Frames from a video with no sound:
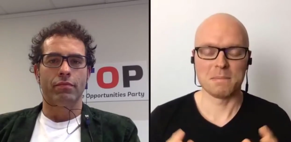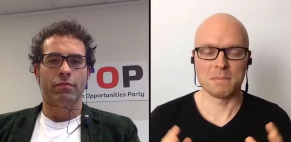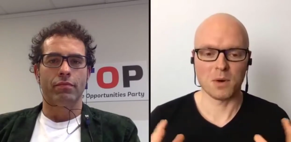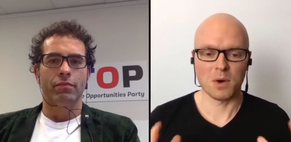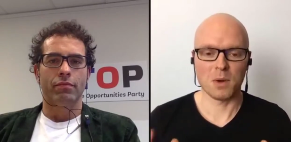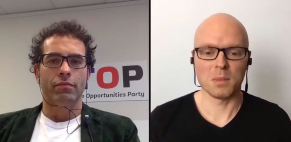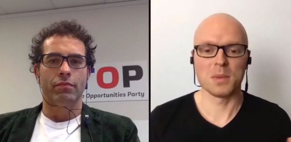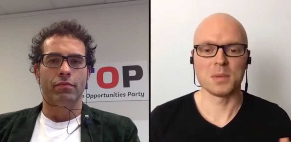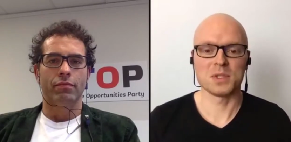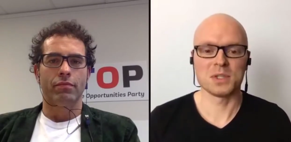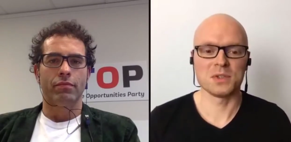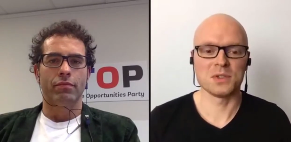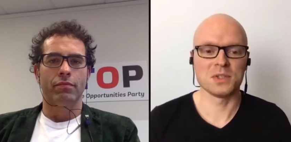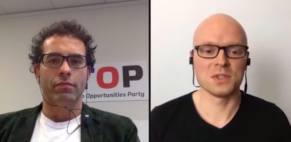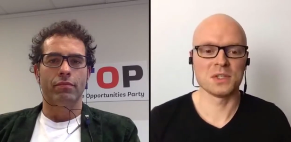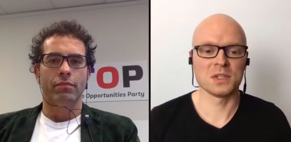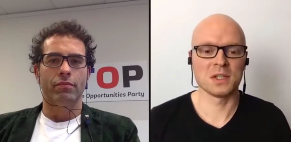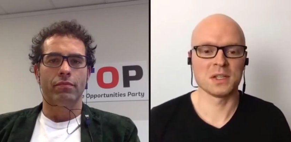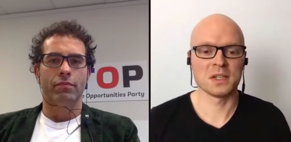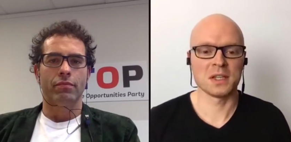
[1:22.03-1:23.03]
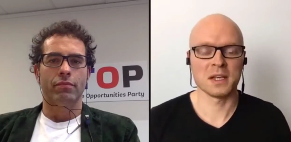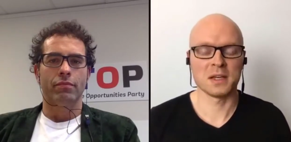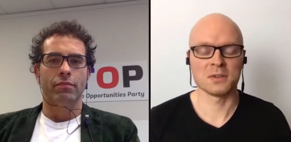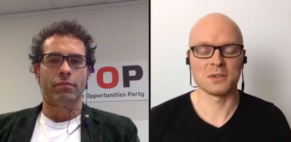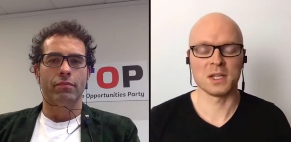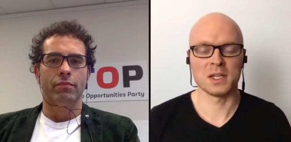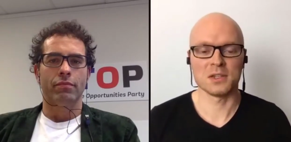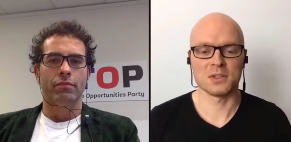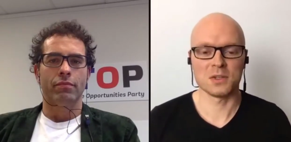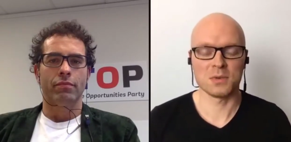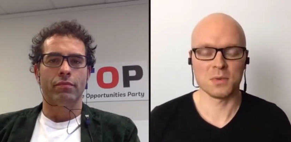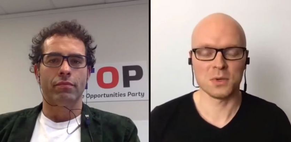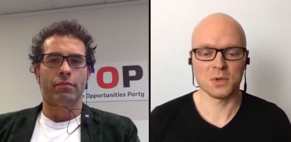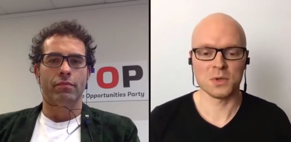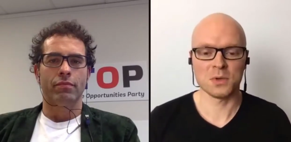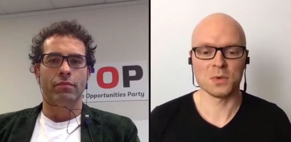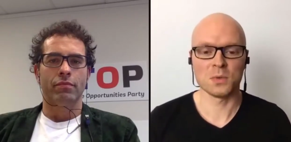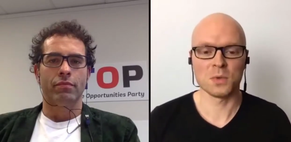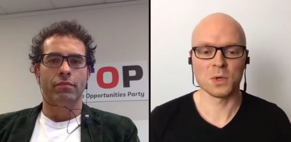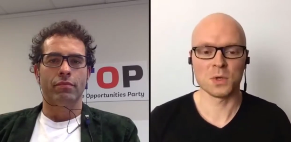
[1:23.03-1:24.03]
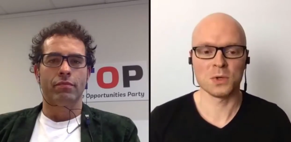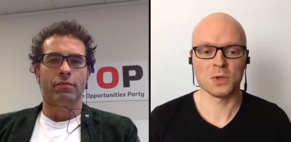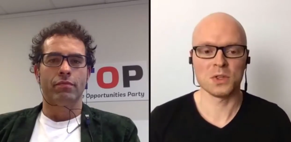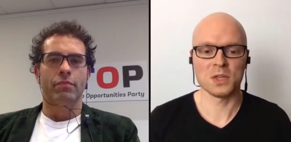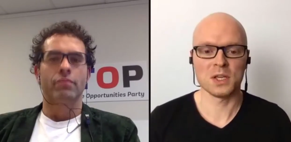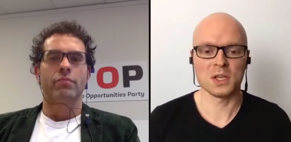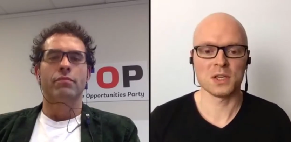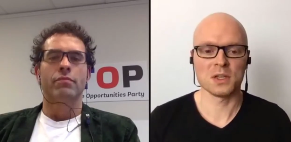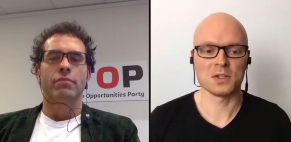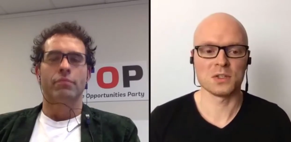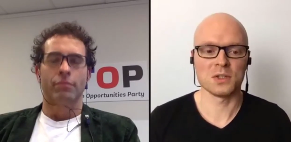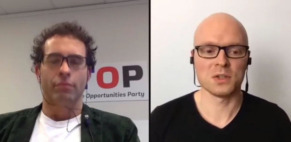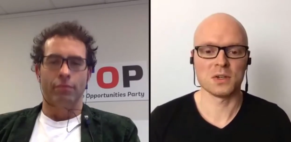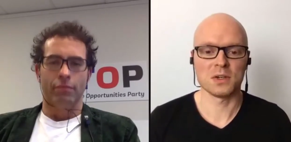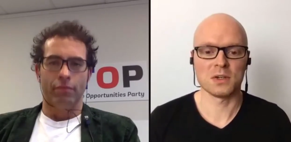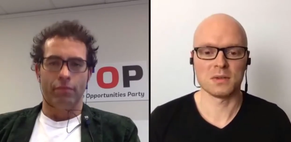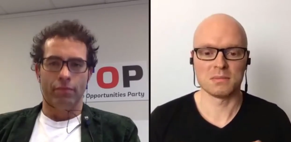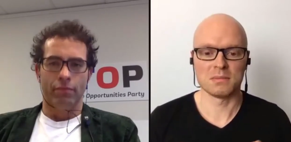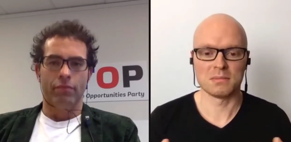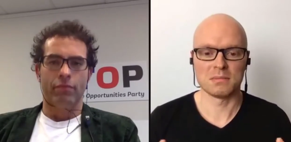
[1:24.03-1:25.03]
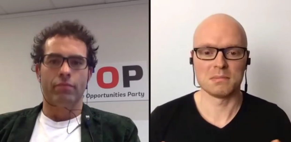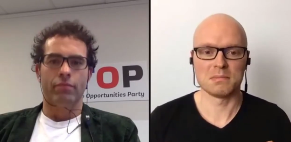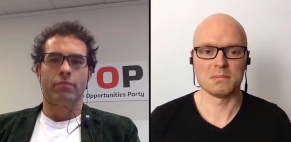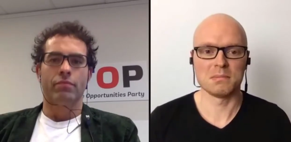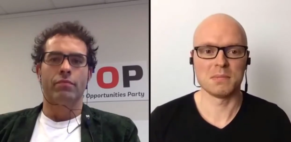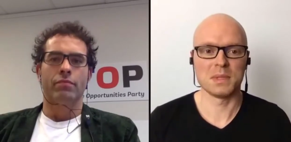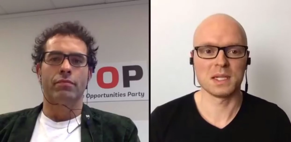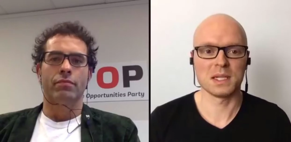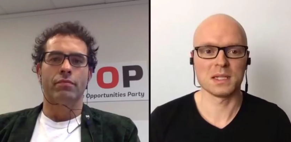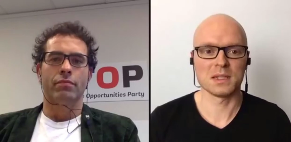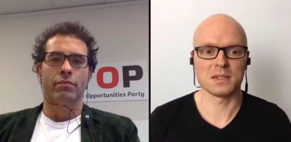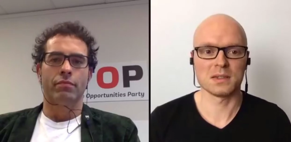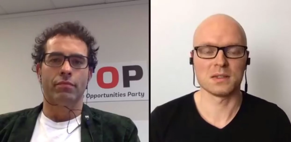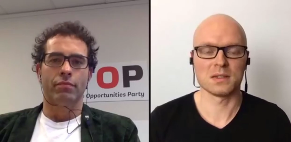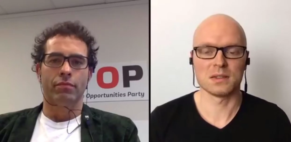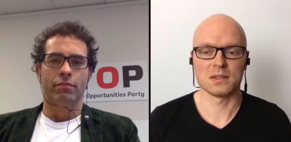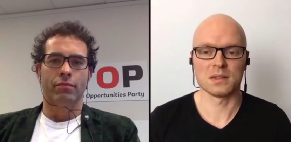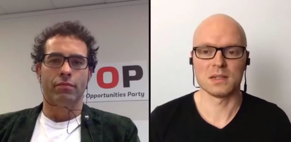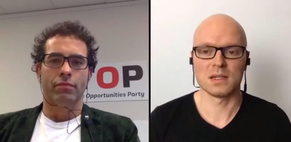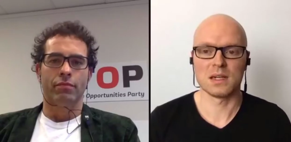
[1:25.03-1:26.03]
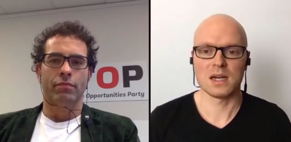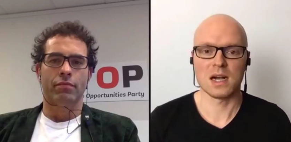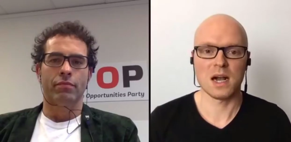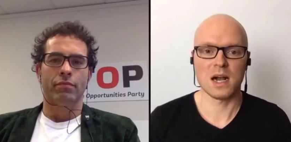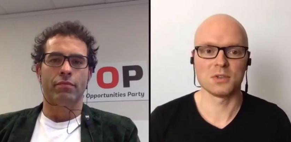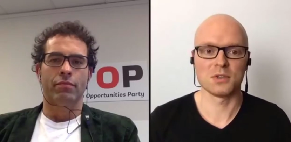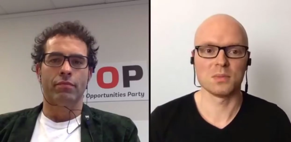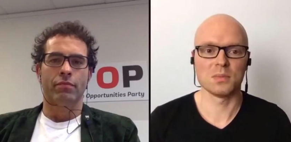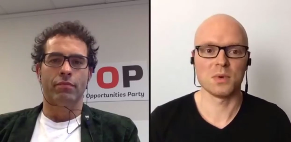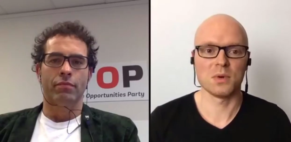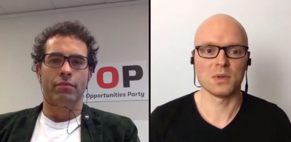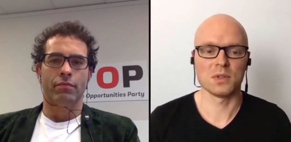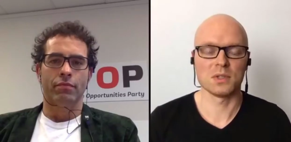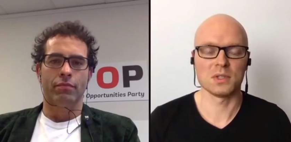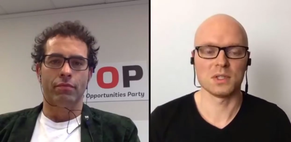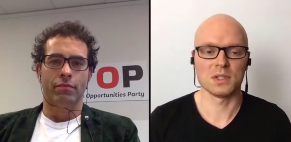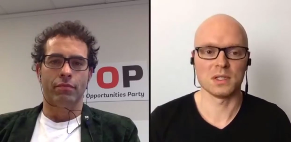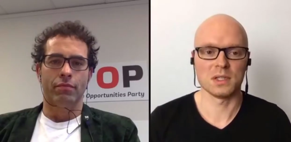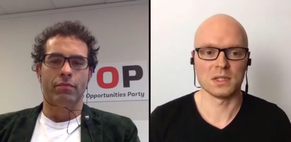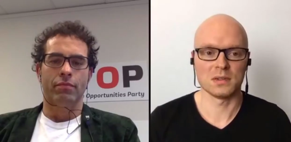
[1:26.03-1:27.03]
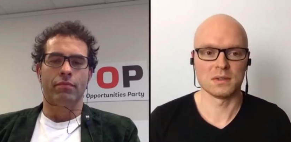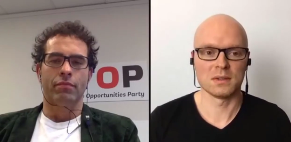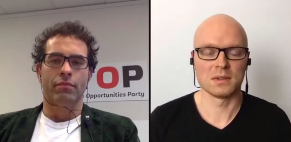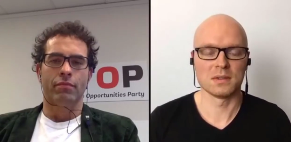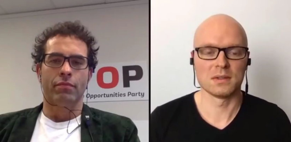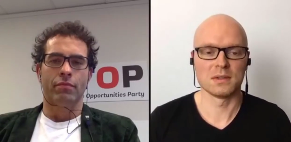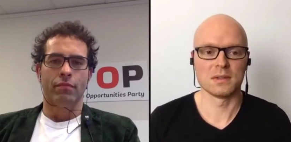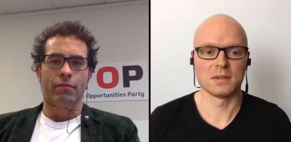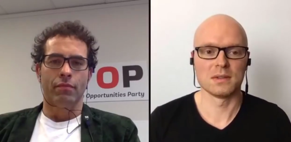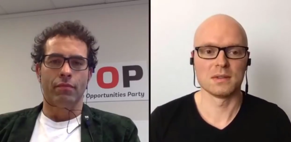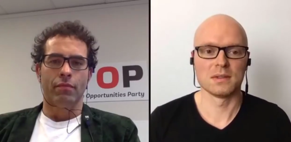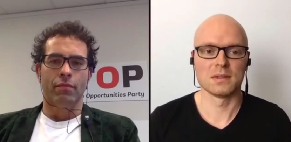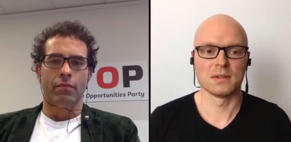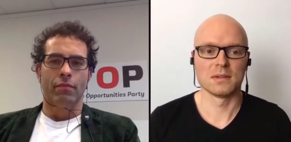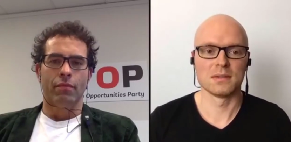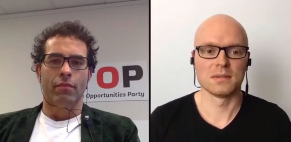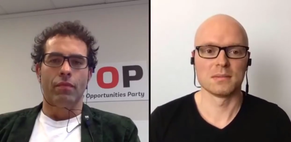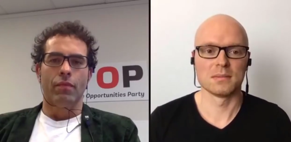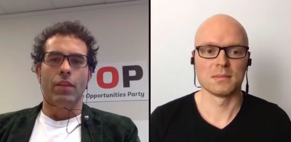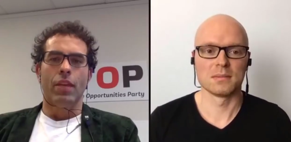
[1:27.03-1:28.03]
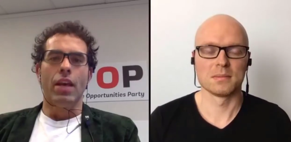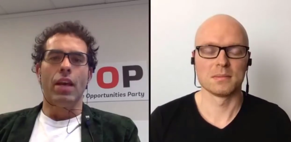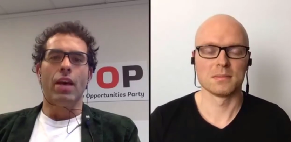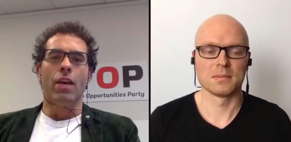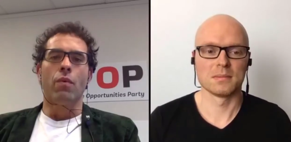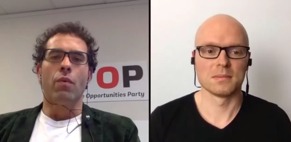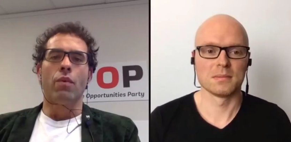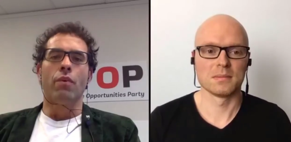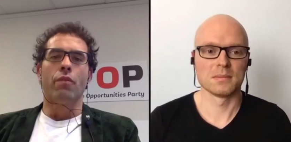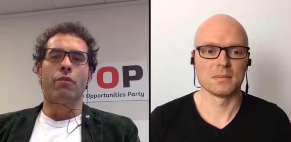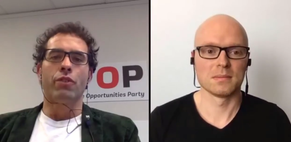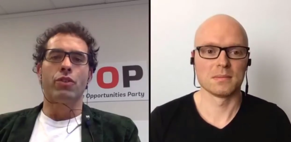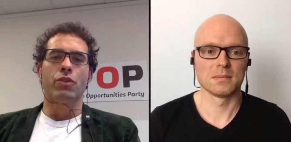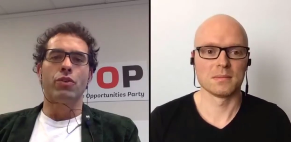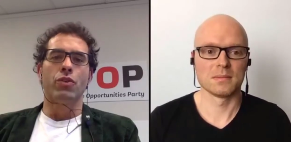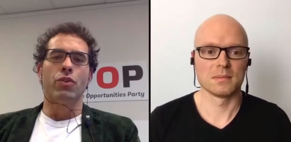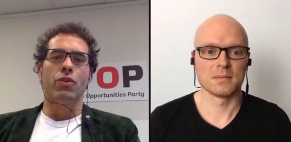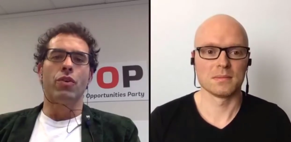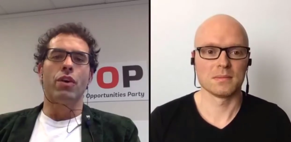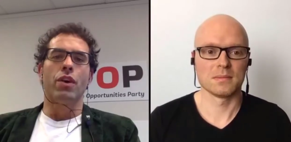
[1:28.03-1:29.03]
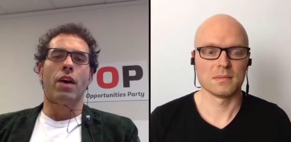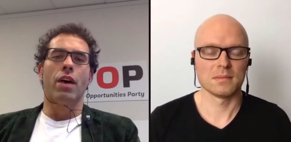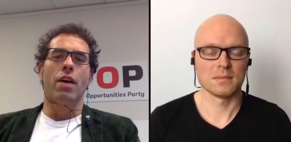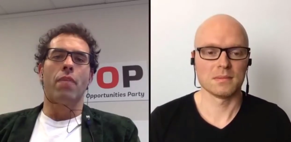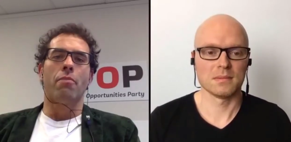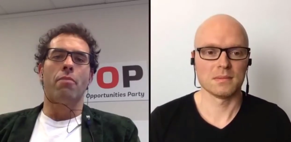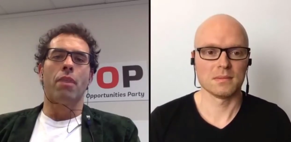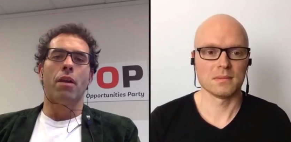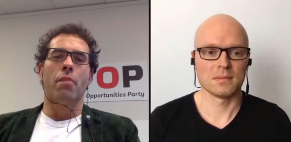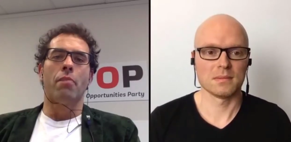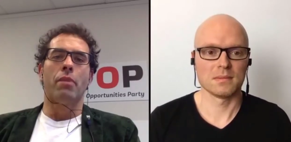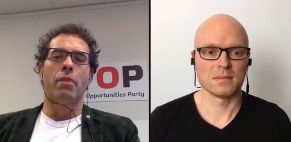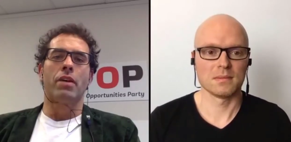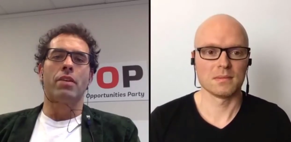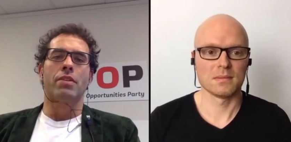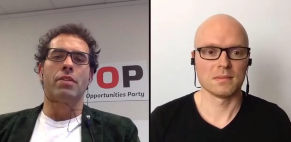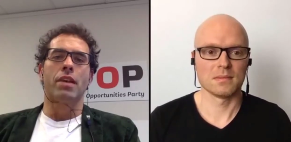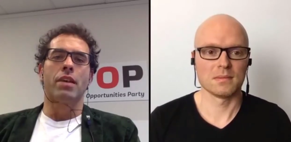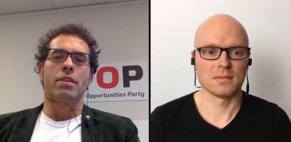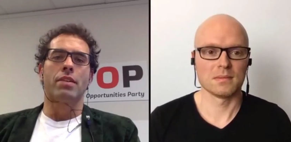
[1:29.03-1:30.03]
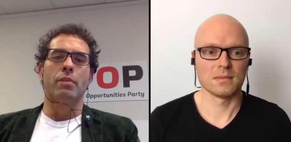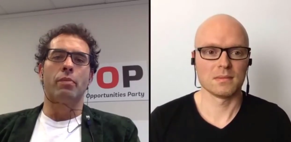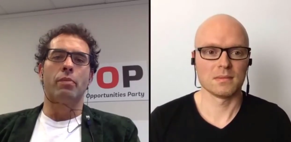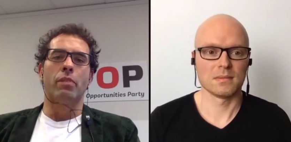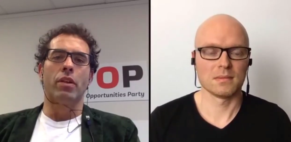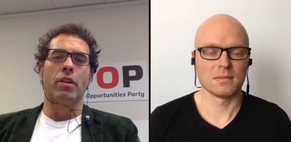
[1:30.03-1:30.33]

Speaker 1: problems in New Zealand nowadays. So, what, what do you think is your biggest housing policy
Speaker 2: yeah, well, for sure, our, our biggest housing